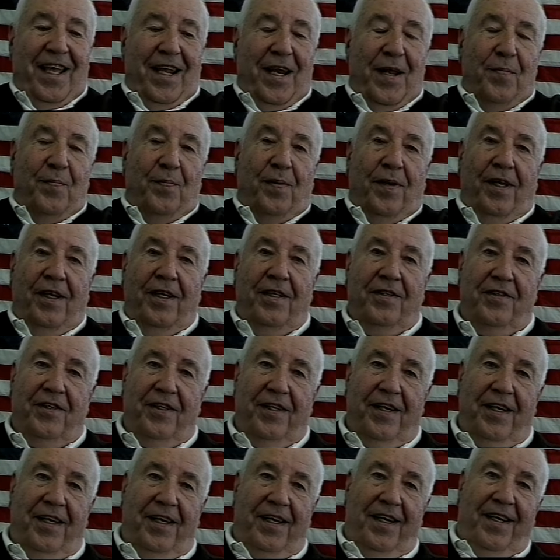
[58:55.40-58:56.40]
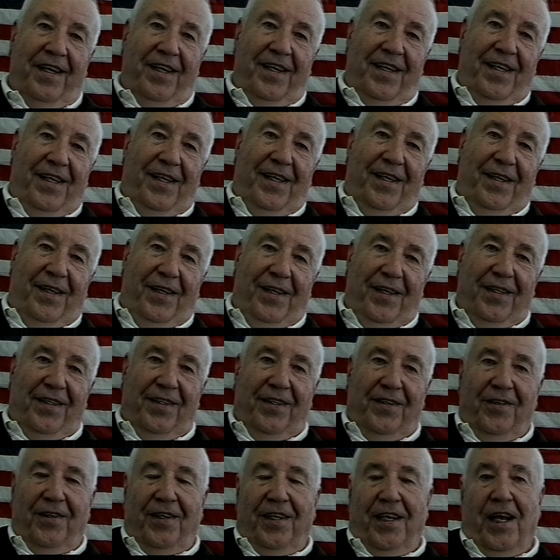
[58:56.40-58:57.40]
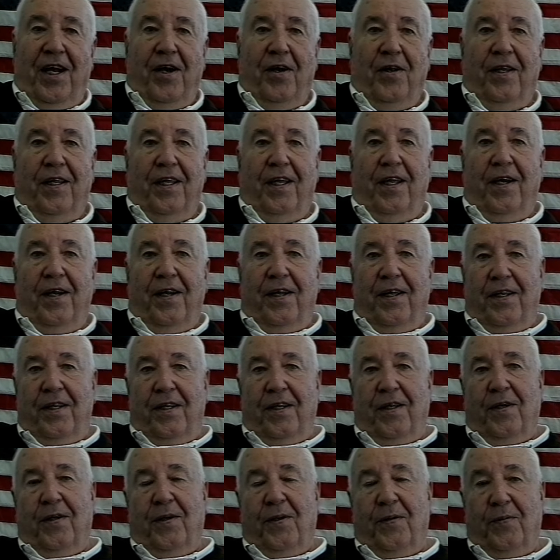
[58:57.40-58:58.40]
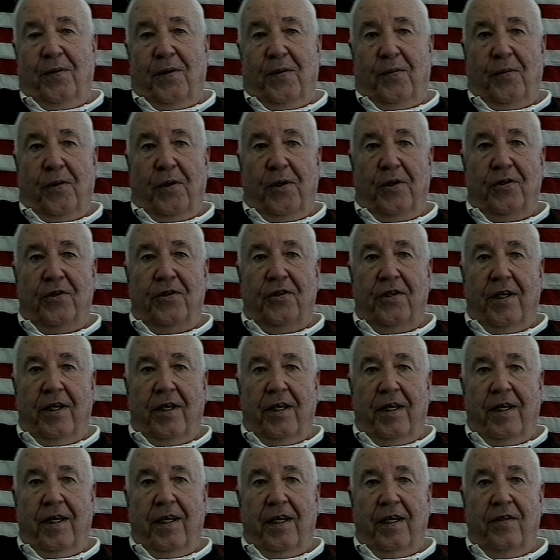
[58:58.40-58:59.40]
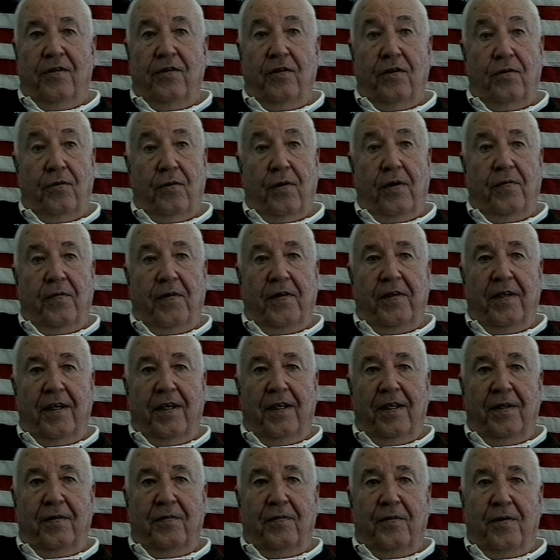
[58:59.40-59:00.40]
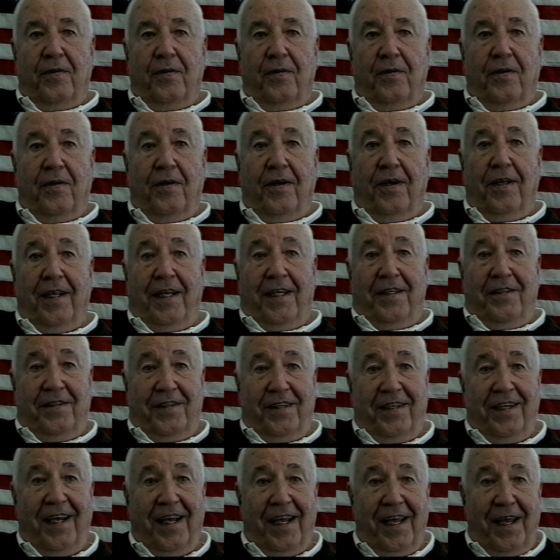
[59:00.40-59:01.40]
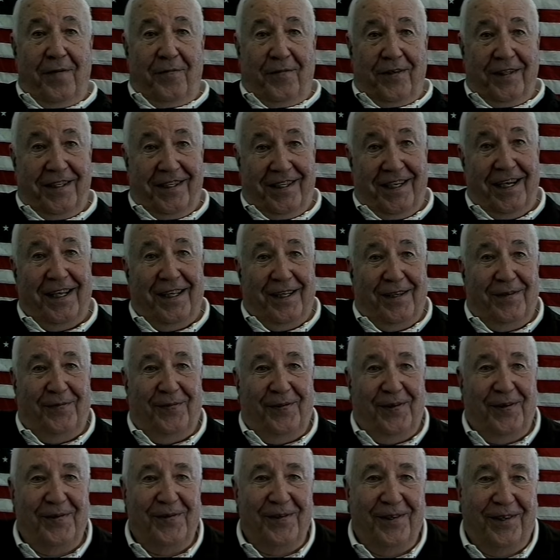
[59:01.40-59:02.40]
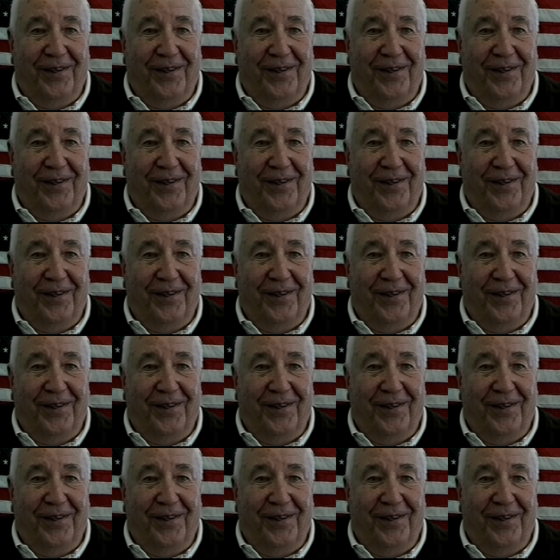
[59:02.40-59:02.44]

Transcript: and he plugs it in uh, to an outlet and where we were sitting, and he said, "You have a telephone call." I said, "I have a telephone